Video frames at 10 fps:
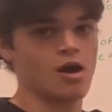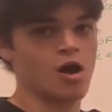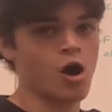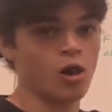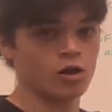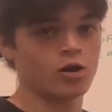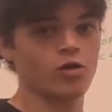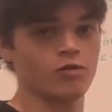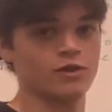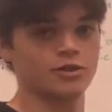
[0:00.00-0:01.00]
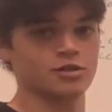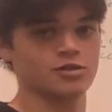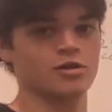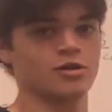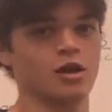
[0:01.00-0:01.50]
All our coefficients
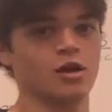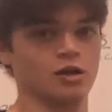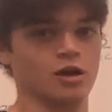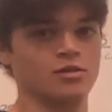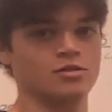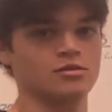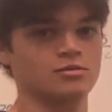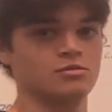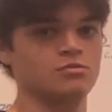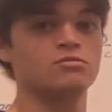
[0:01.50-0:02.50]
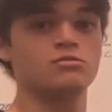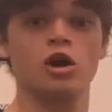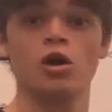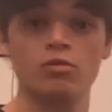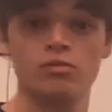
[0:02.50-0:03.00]
are in log odds.
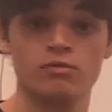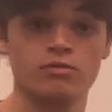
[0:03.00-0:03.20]
So